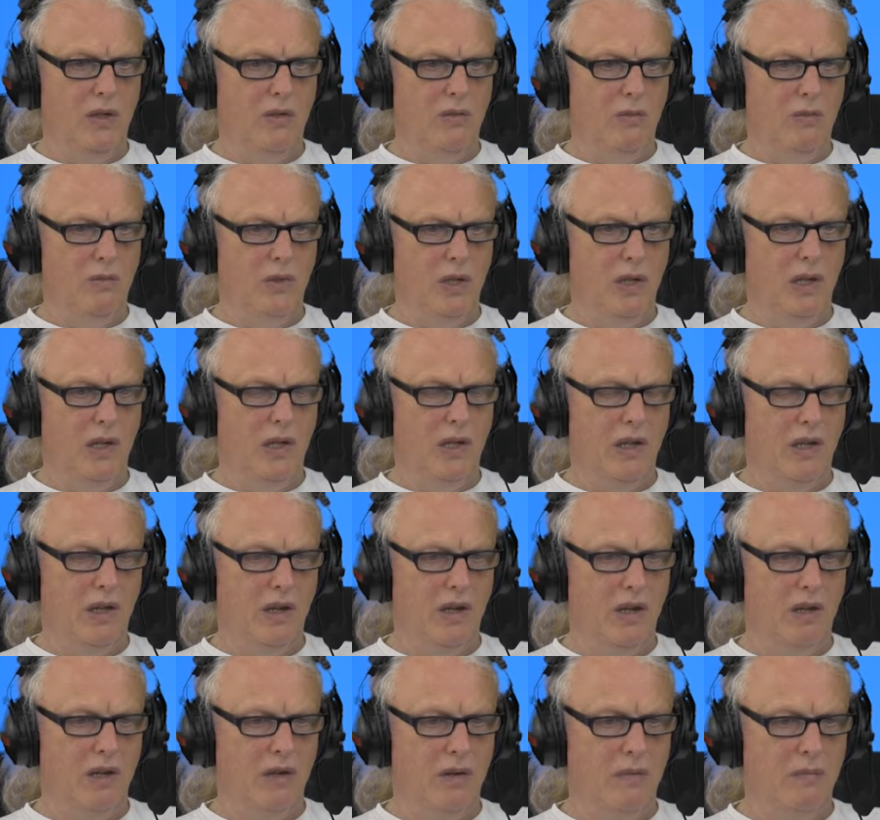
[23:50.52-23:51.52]
really
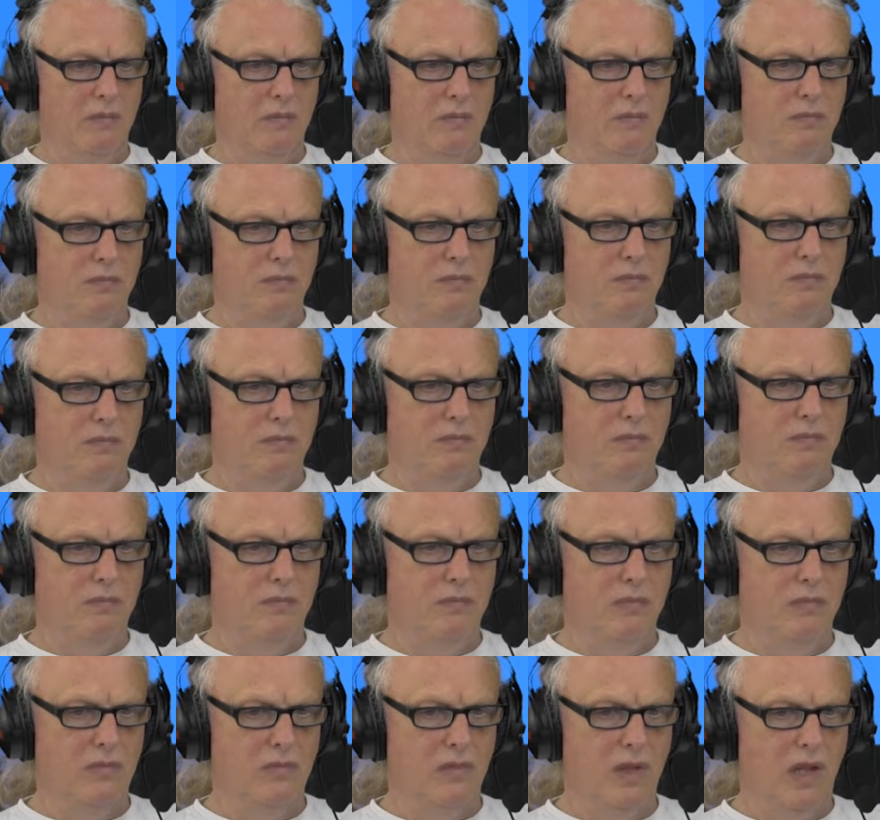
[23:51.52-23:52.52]

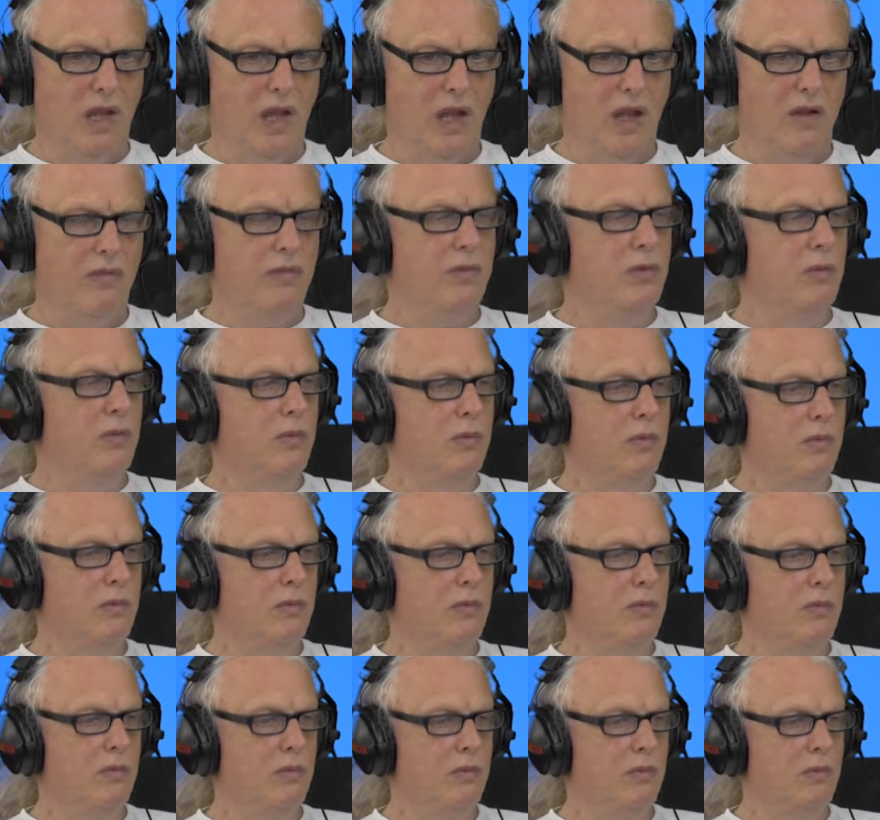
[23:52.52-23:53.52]
have to
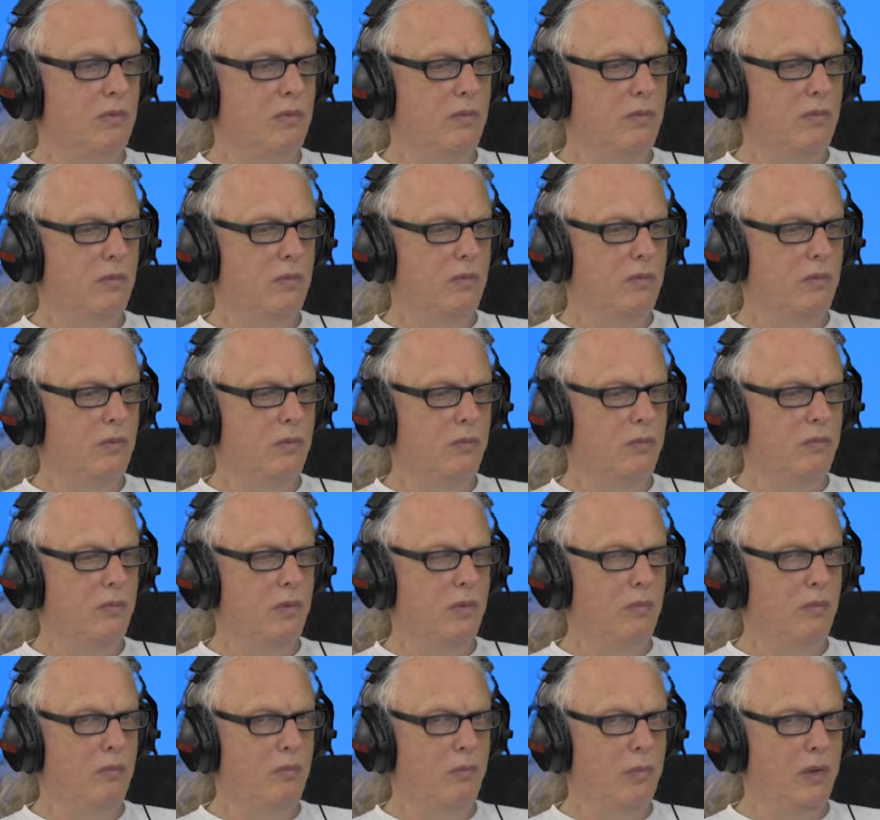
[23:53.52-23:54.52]

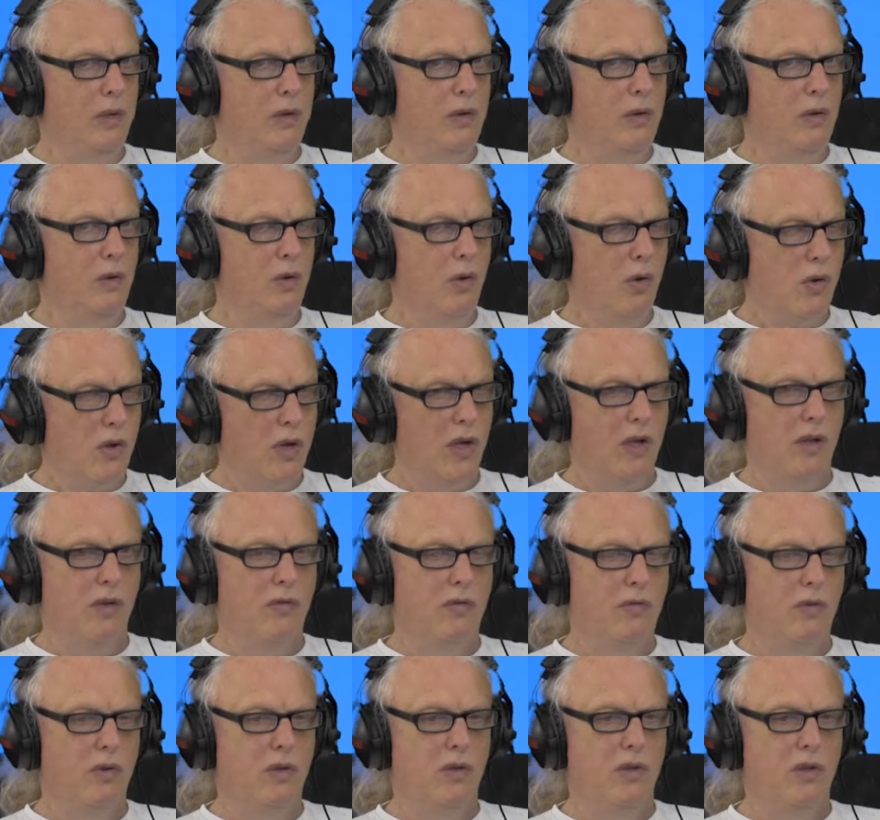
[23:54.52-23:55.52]
be looking
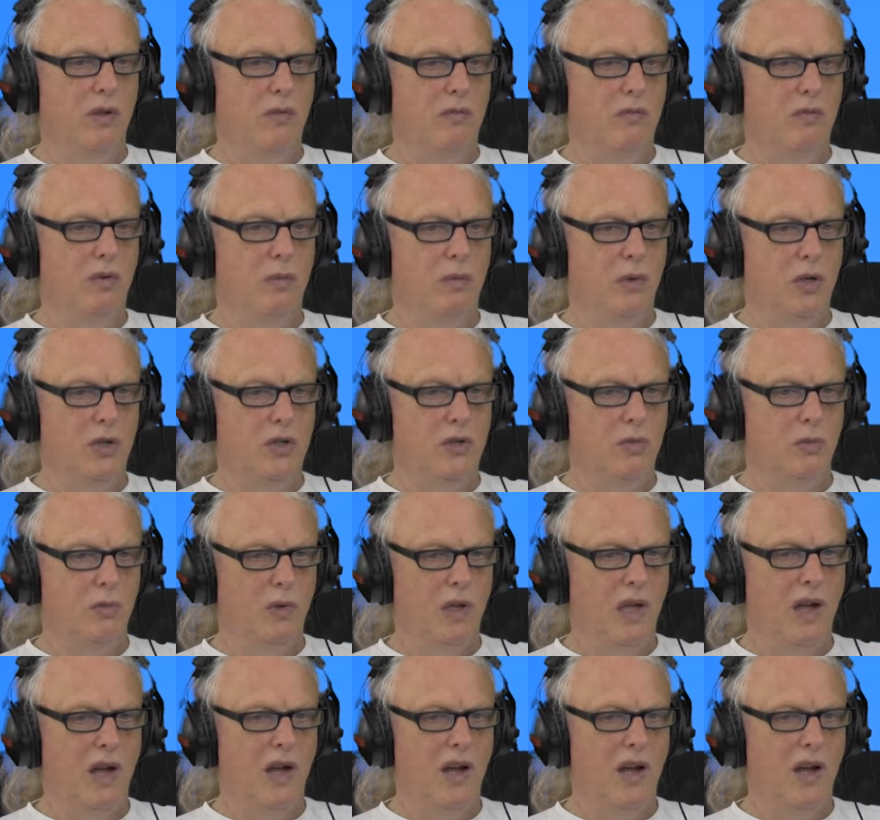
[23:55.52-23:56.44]
for the information.